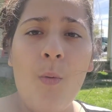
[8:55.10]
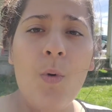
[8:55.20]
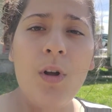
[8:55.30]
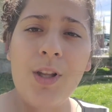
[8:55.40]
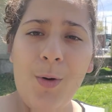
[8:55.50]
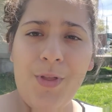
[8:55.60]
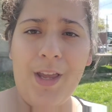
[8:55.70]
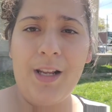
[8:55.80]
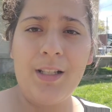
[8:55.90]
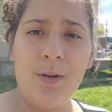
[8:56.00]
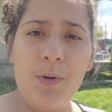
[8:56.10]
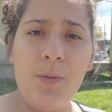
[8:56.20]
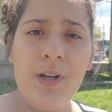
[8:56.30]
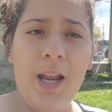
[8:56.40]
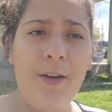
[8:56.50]
we'll know things that we
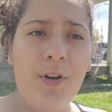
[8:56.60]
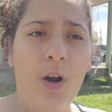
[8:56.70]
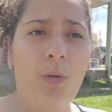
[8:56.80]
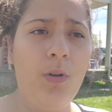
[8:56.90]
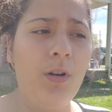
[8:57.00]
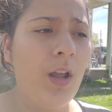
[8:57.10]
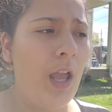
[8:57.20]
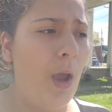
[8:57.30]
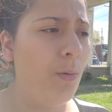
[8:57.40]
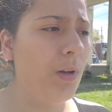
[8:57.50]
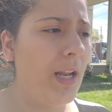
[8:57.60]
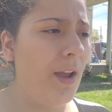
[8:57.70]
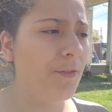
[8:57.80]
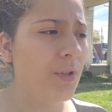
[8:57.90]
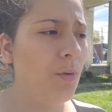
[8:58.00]
wouldn't have known, and we wouldn't
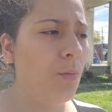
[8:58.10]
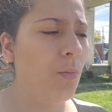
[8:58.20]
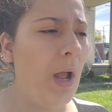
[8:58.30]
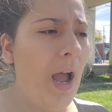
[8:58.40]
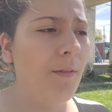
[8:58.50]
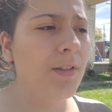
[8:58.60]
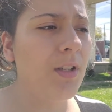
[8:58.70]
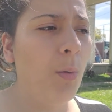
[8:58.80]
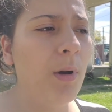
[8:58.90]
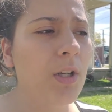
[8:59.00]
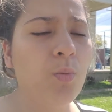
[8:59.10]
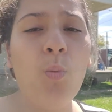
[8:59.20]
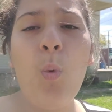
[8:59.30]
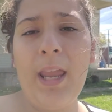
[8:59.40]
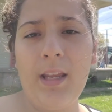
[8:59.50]
have to have so much
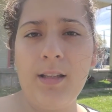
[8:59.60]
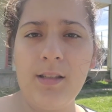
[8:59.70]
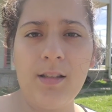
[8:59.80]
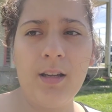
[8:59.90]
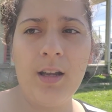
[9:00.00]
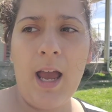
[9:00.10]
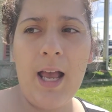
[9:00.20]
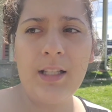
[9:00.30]
waste as